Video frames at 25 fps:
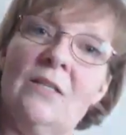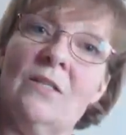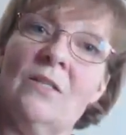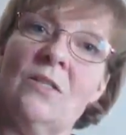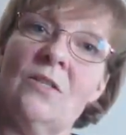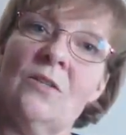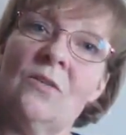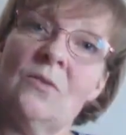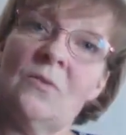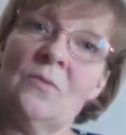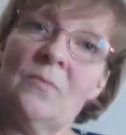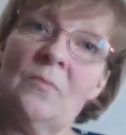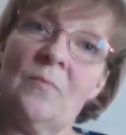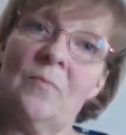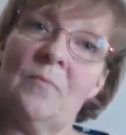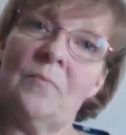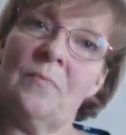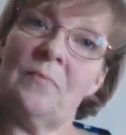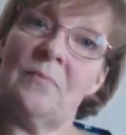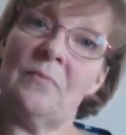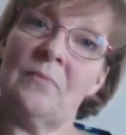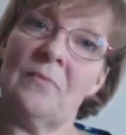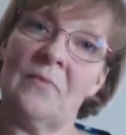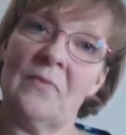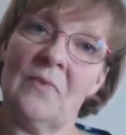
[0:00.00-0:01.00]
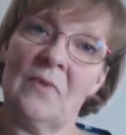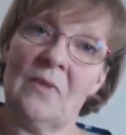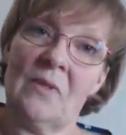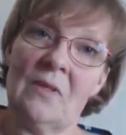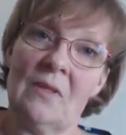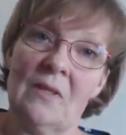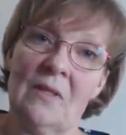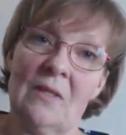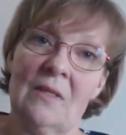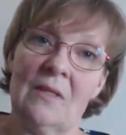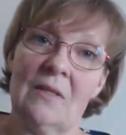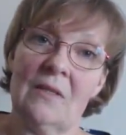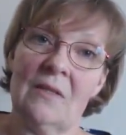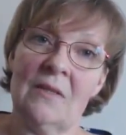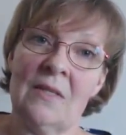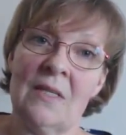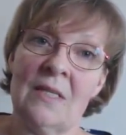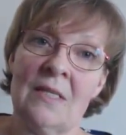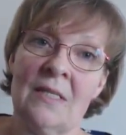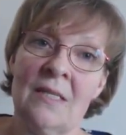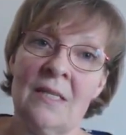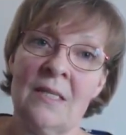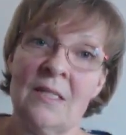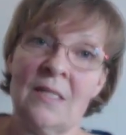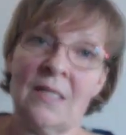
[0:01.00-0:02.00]
So
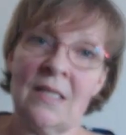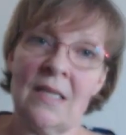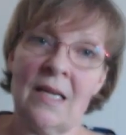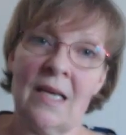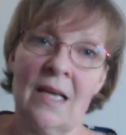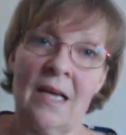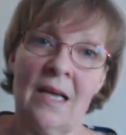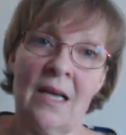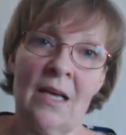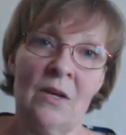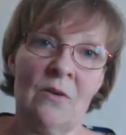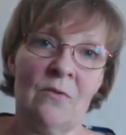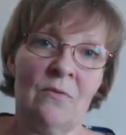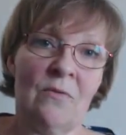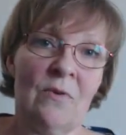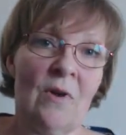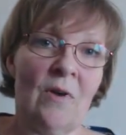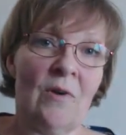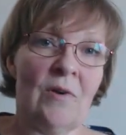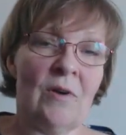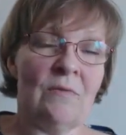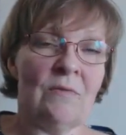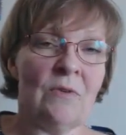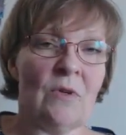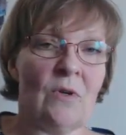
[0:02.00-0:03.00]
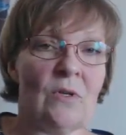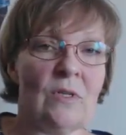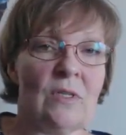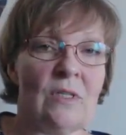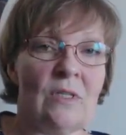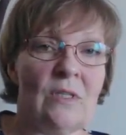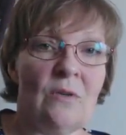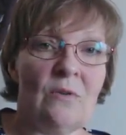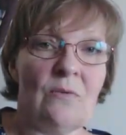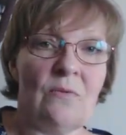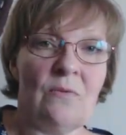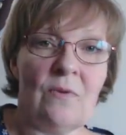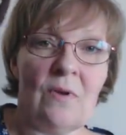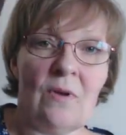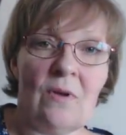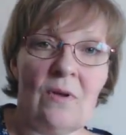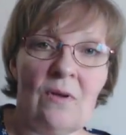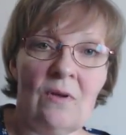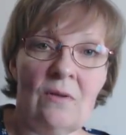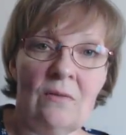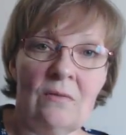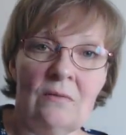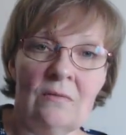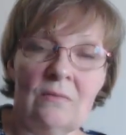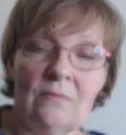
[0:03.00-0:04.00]
this is how far I've got so
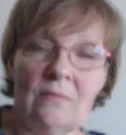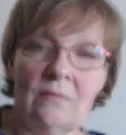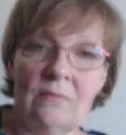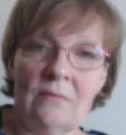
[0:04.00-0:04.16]
far.